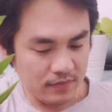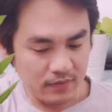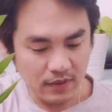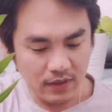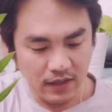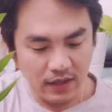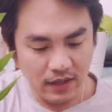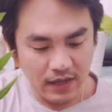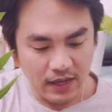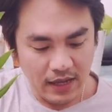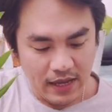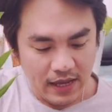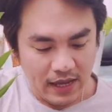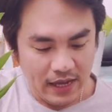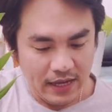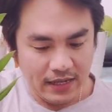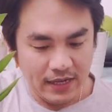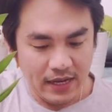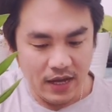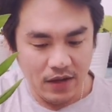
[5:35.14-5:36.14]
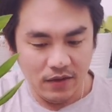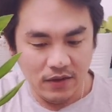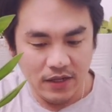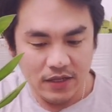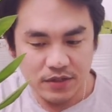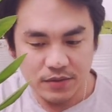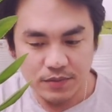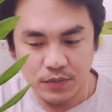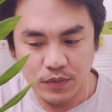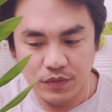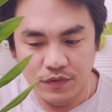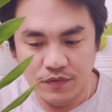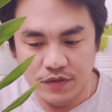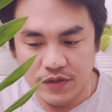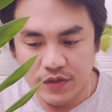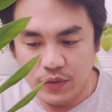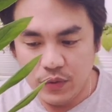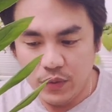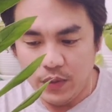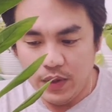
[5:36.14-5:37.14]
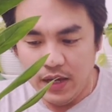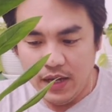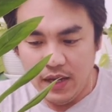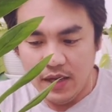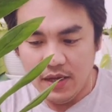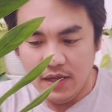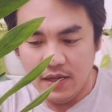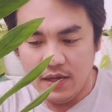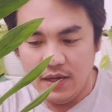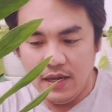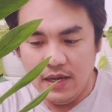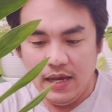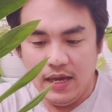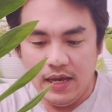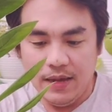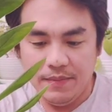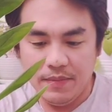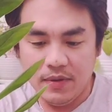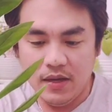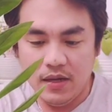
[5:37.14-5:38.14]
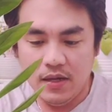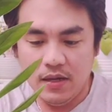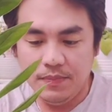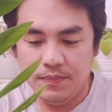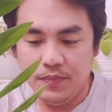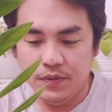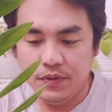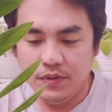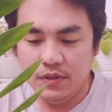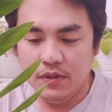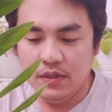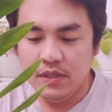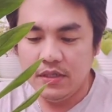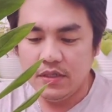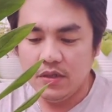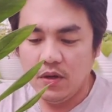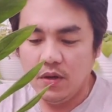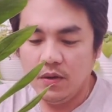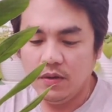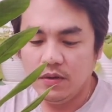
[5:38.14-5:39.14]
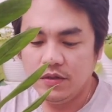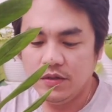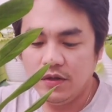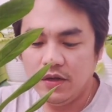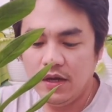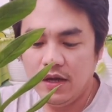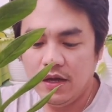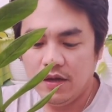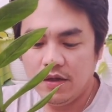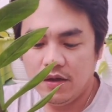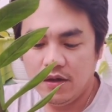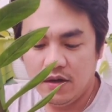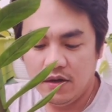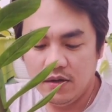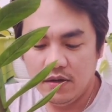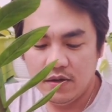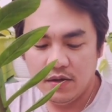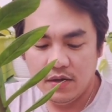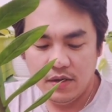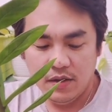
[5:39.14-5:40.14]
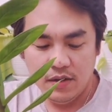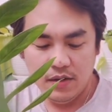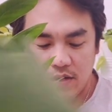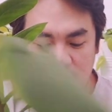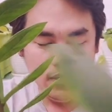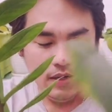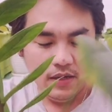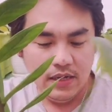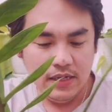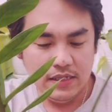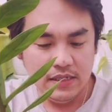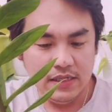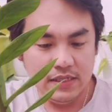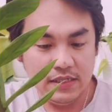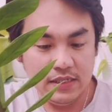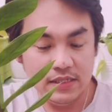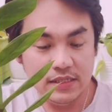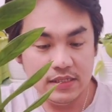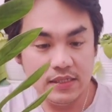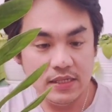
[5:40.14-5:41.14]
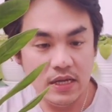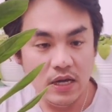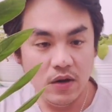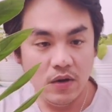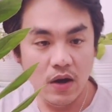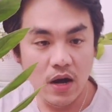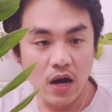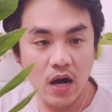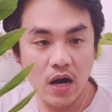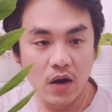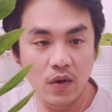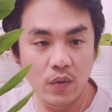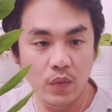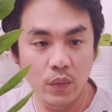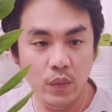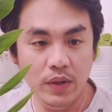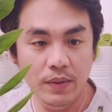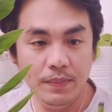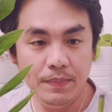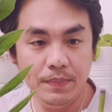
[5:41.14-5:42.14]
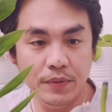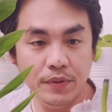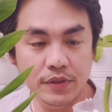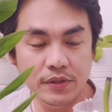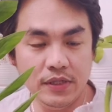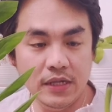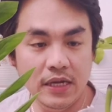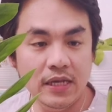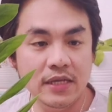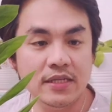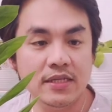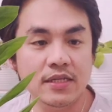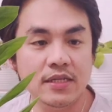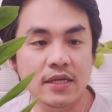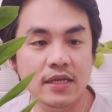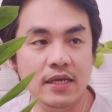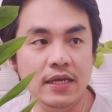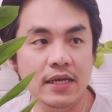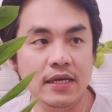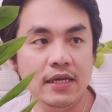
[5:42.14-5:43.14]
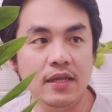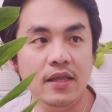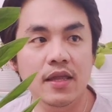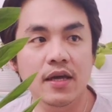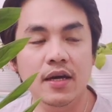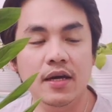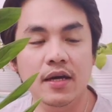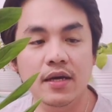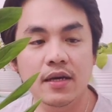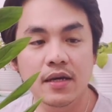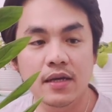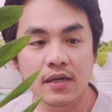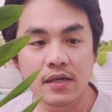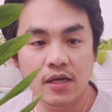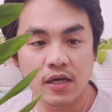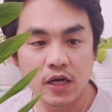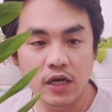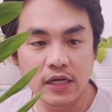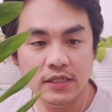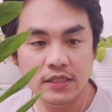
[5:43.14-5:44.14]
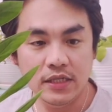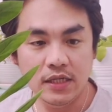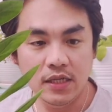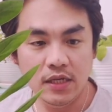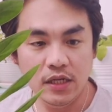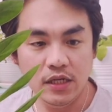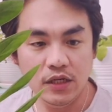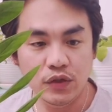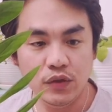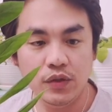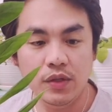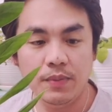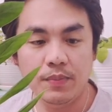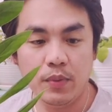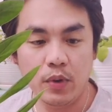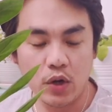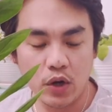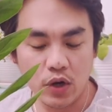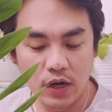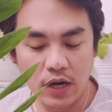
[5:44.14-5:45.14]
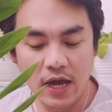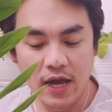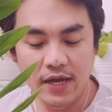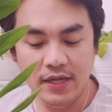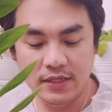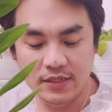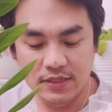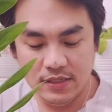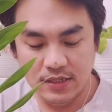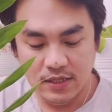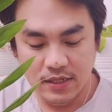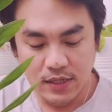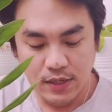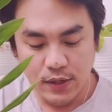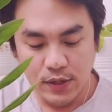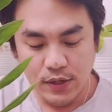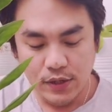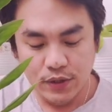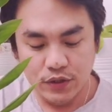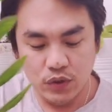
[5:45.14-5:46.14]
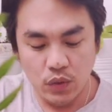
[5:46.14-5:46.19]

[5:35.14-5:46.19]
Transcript: And now let's move this away. I'm gonna put this all together, and this is now how we put and stick in the cutting into the perlite. So what's